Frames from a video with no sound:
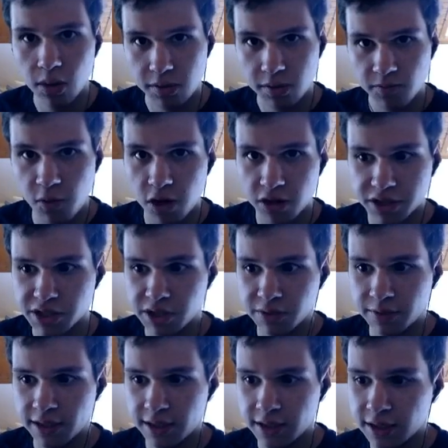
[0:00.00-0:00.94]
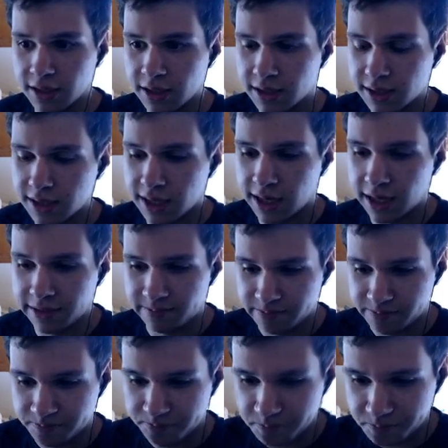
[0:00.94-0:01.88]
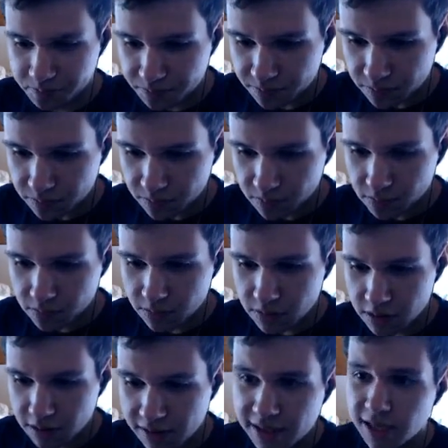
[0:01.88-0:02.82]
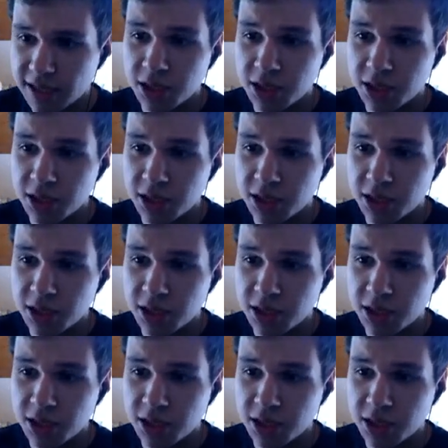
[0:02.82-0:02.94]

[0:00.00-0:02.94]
works over here is that yeah,